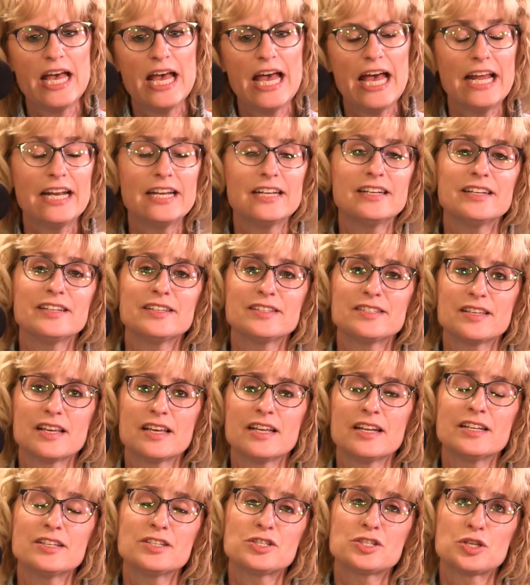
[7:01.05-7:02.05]
And it is
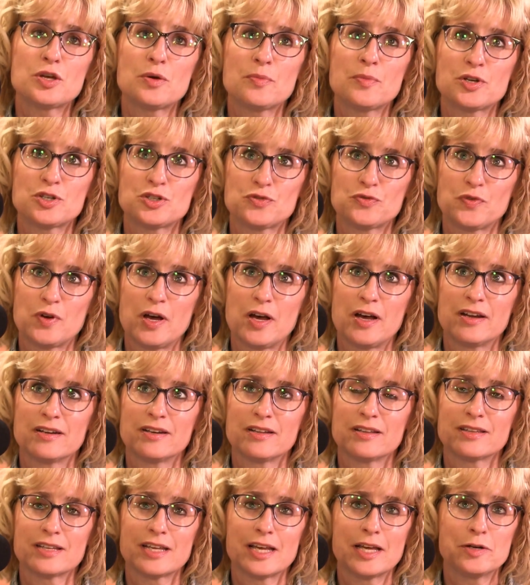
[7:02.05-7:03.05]
it is so much fun.
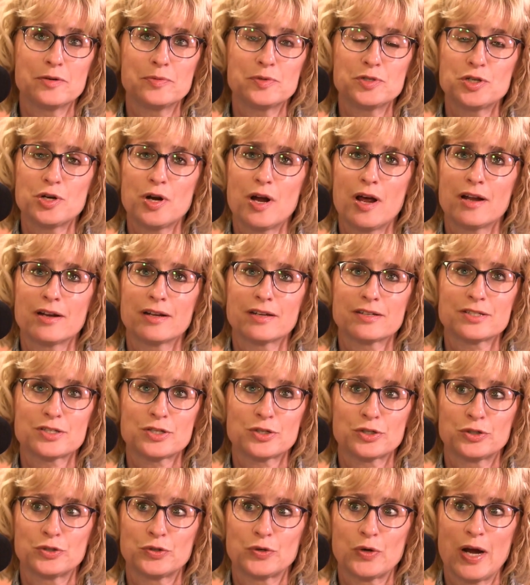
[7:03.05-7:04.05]
The animatronics
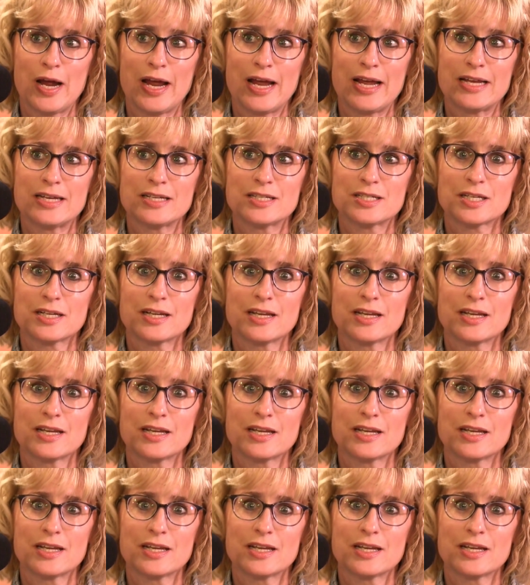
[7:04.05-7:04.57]
are great.